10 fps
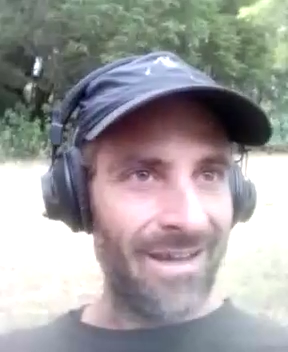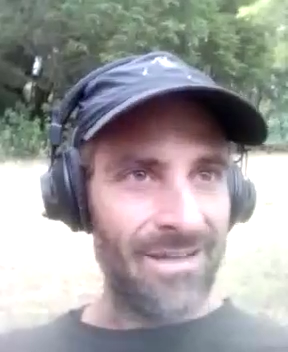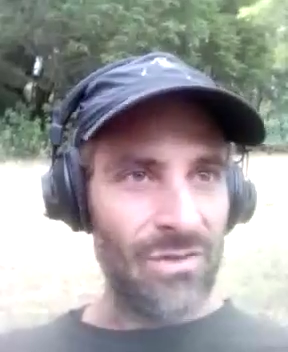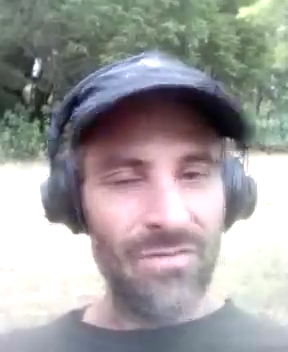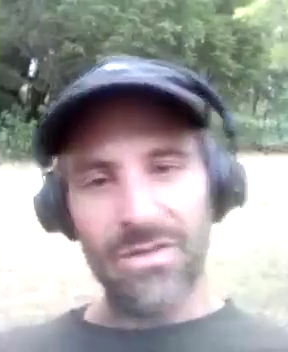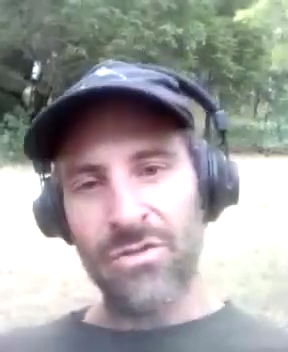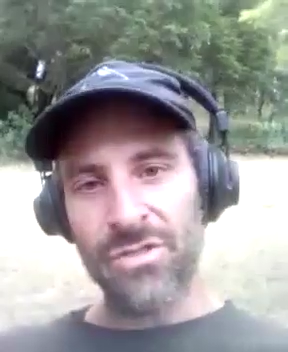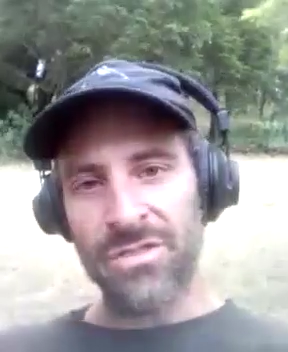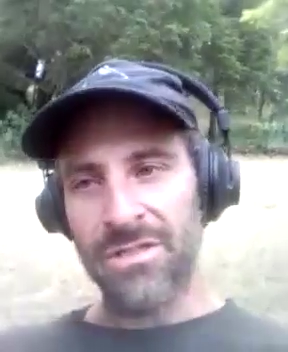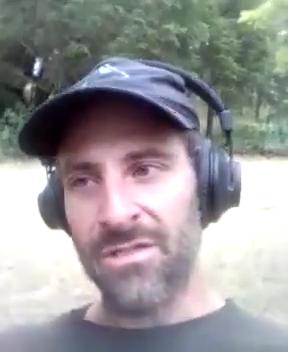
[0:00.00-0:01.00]
I do have an
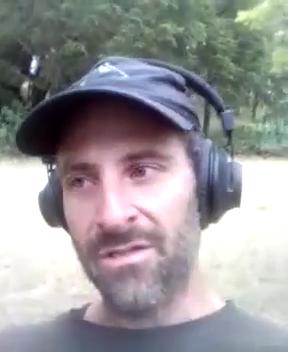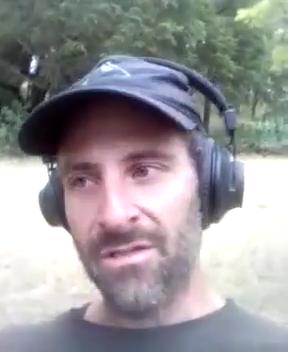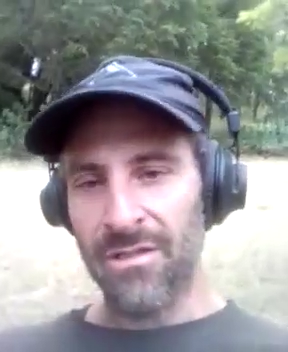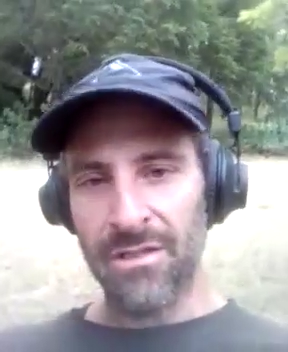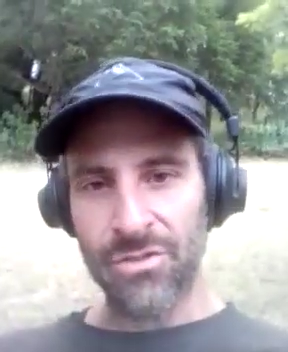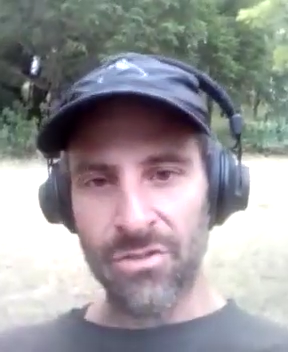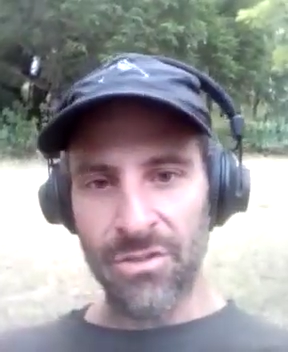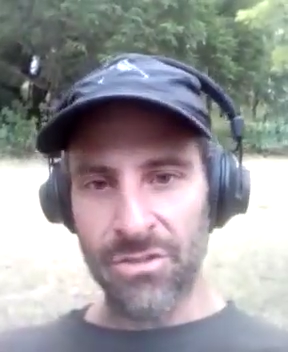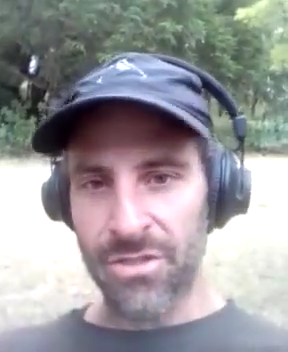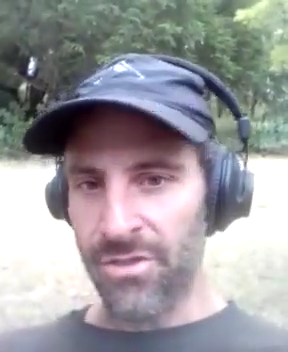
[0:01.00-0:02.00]
interest in
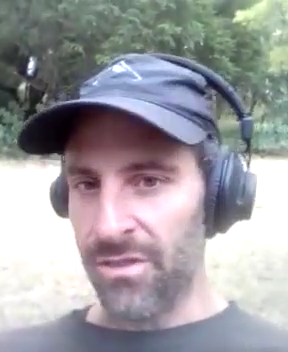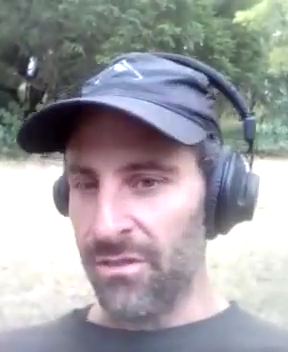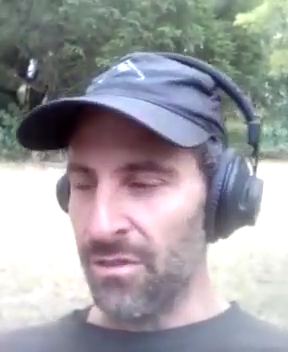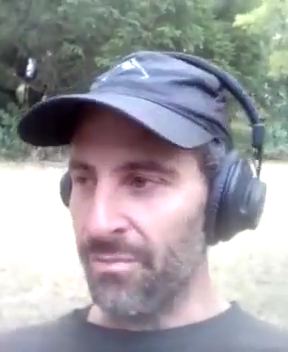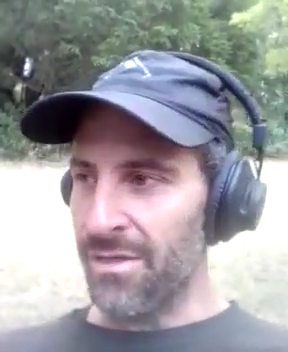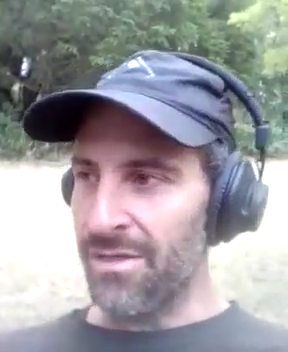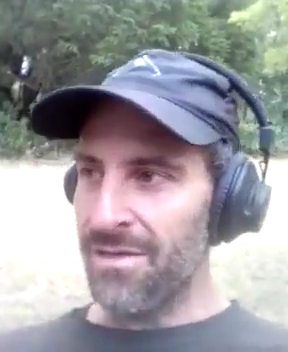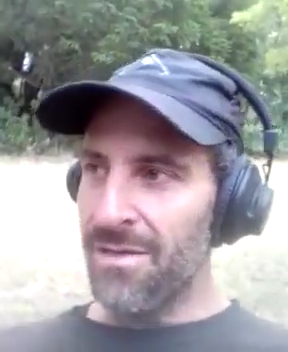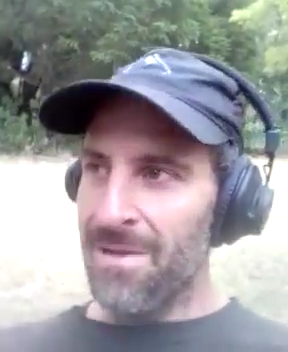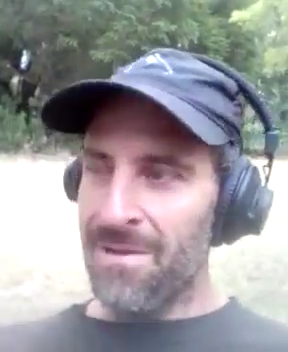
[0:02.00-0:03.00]
electrical engineering a little bit.
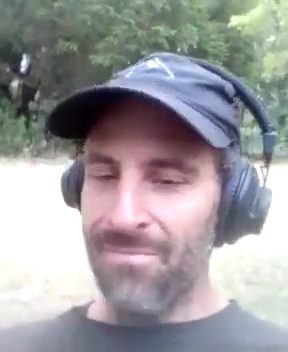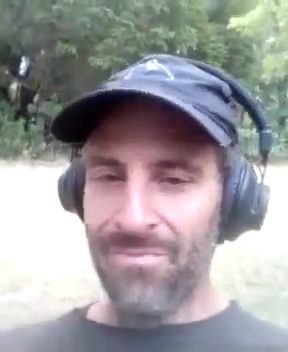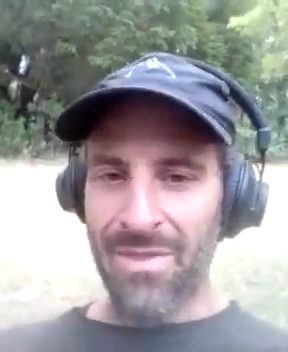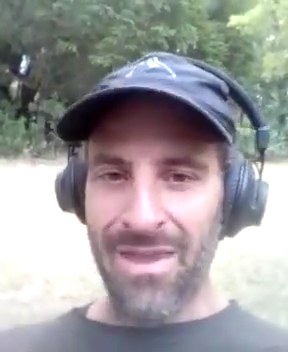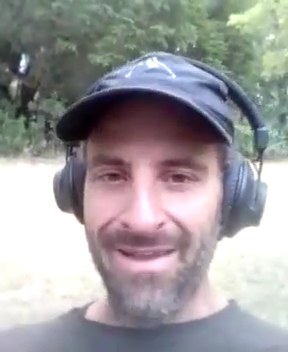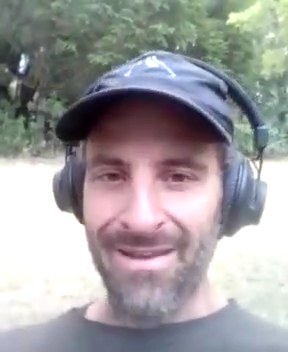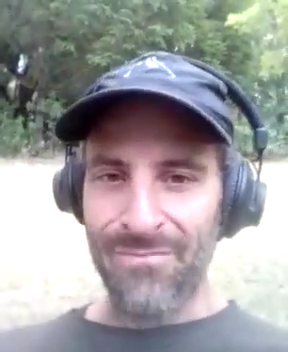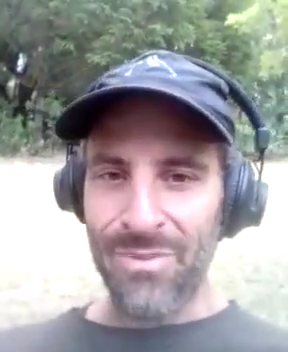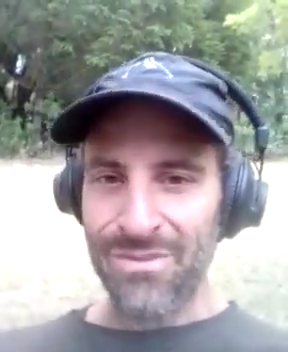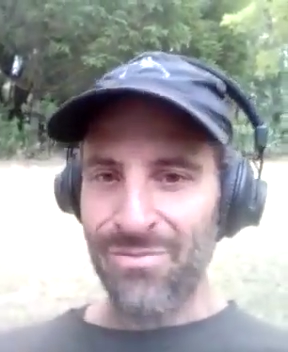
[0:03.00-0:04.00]
And
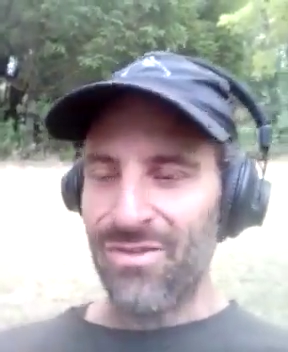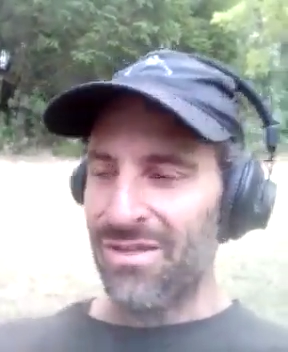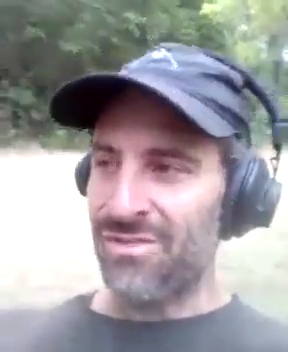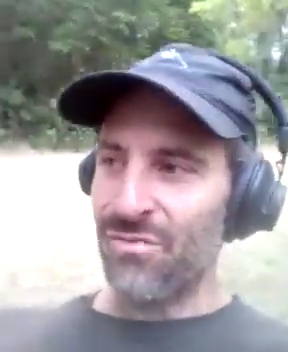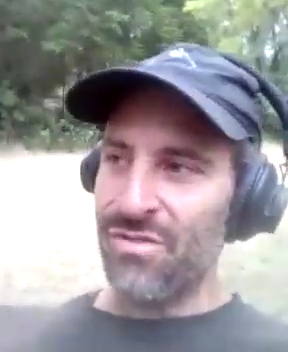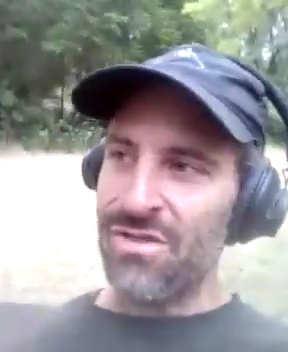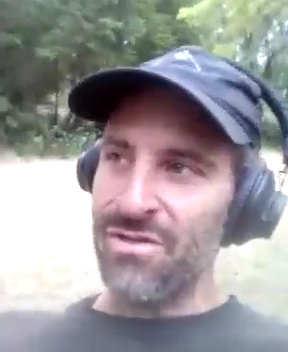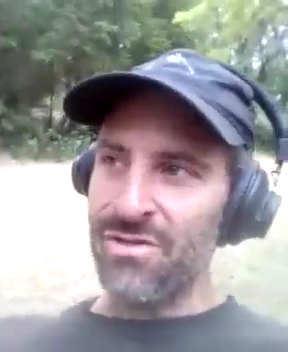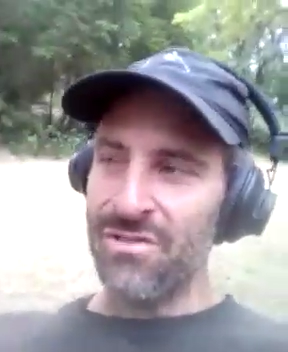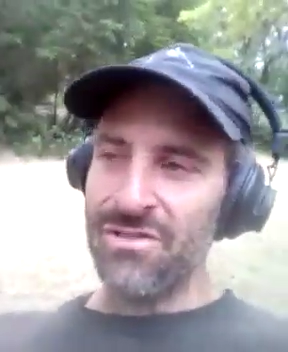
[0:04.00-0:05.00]
I've built some things over the
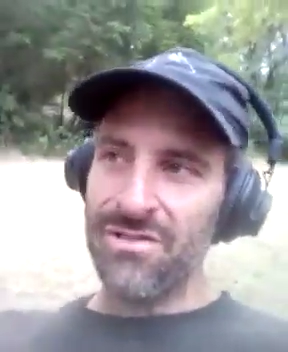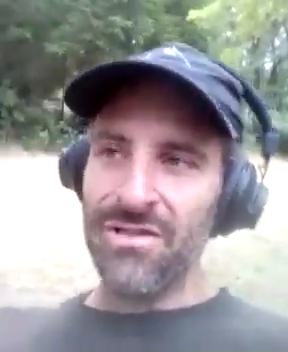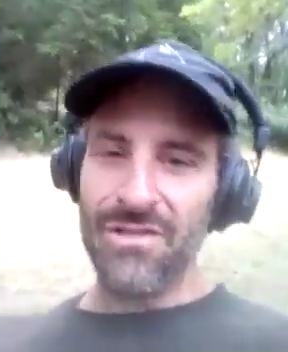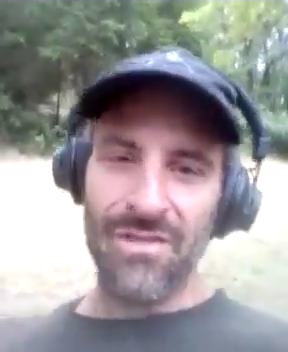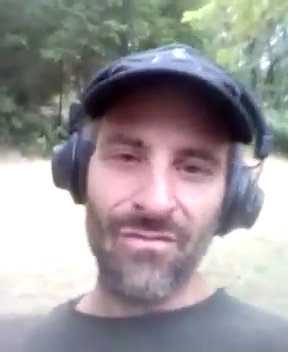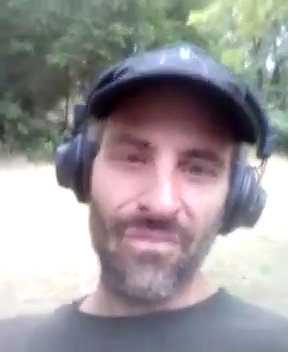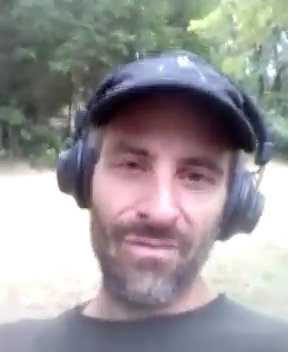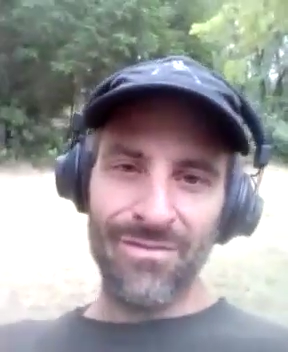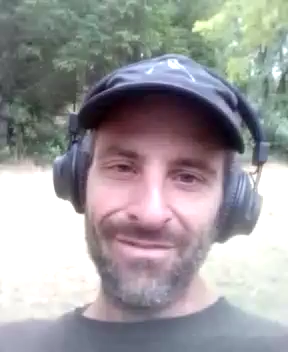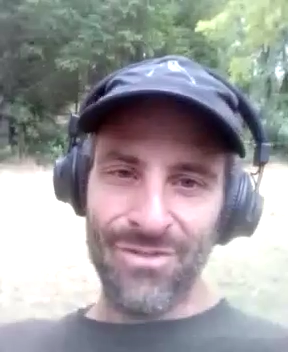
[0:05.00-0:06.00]
years, nothing
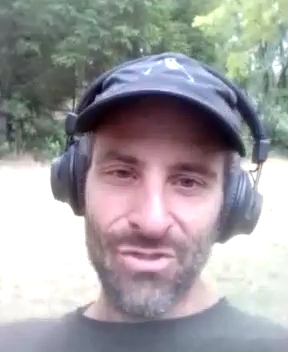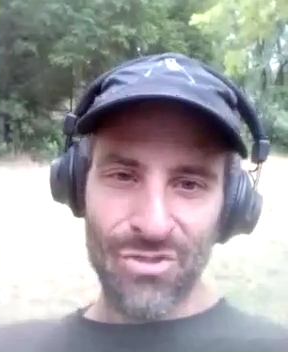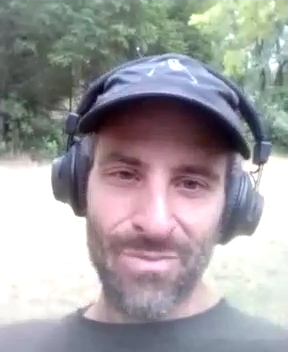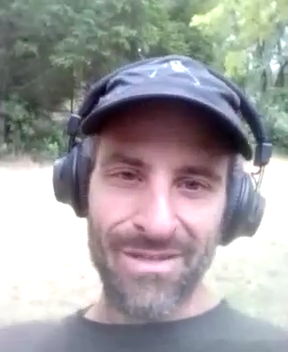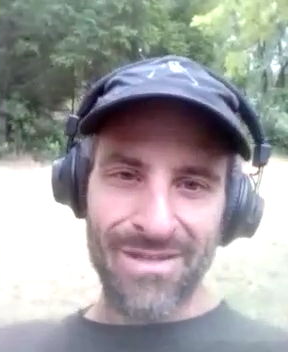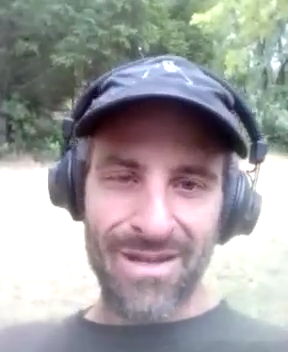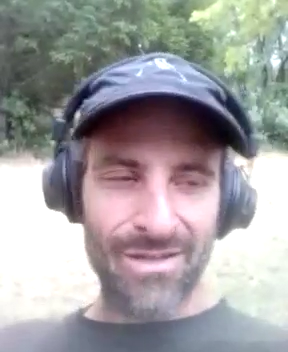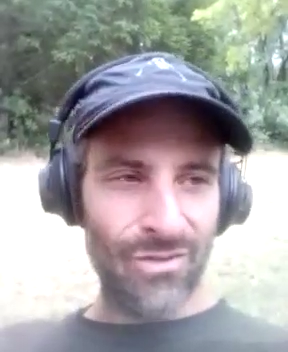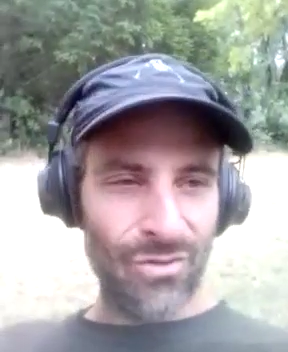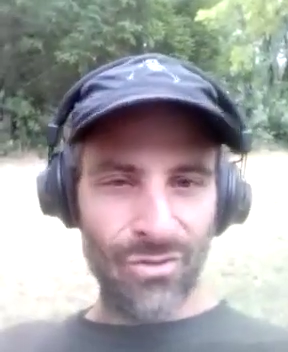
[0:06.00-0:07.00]
too
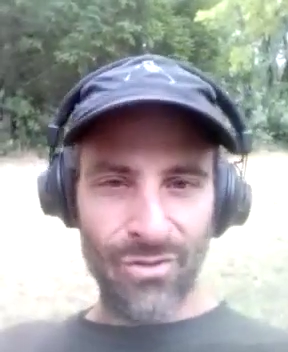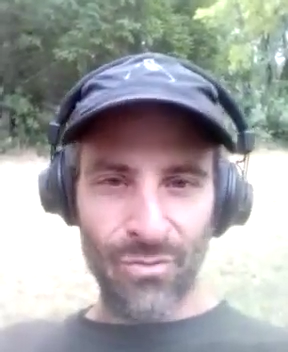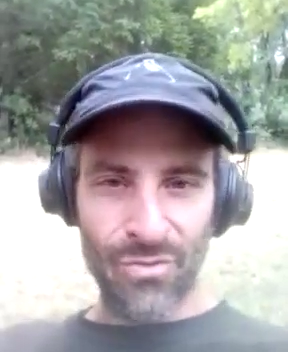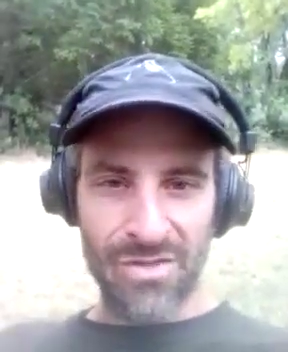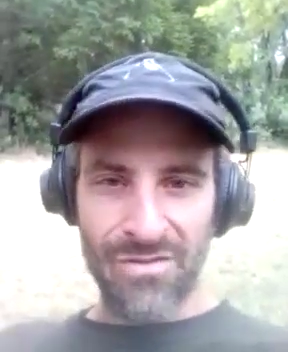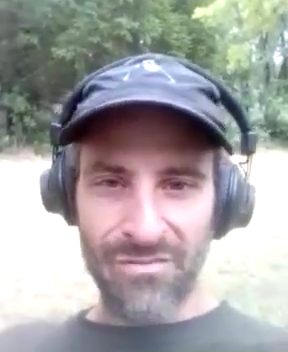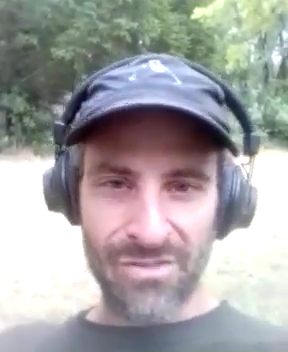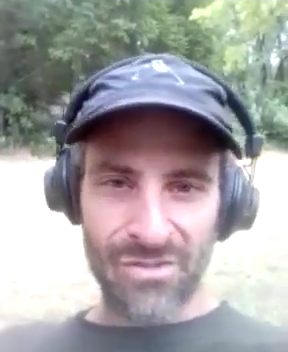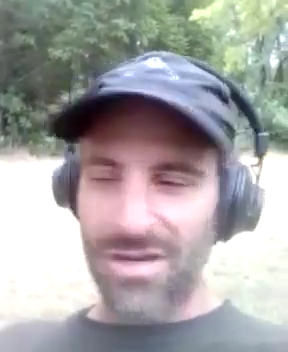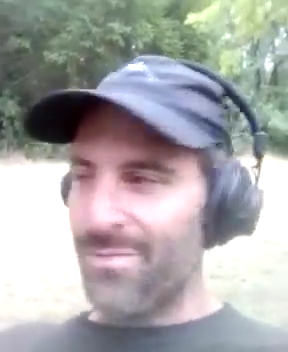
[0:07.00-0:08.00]
spectacular or worthy of
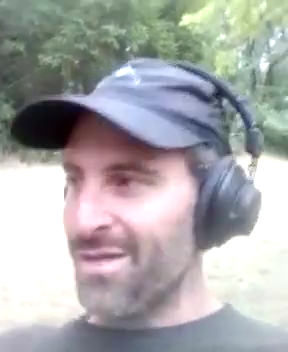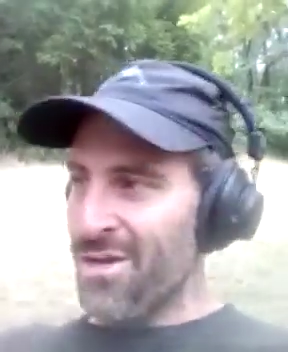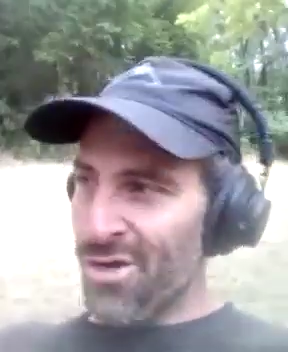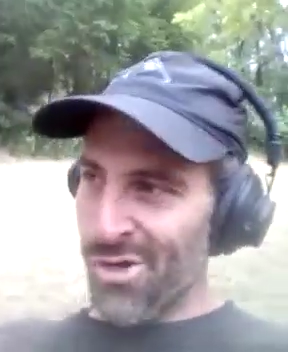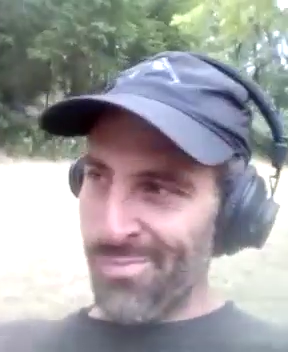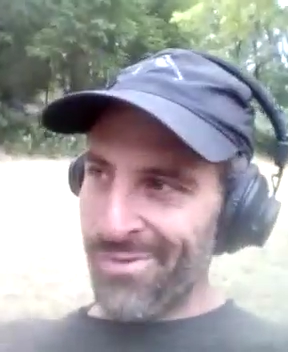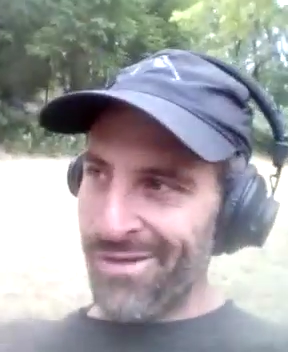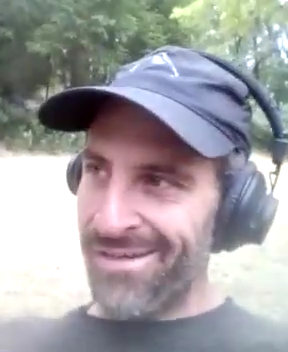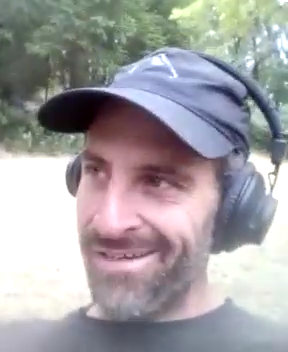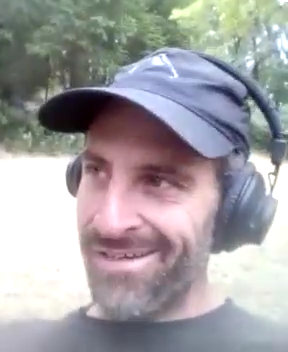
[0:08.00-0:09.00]
describing here, but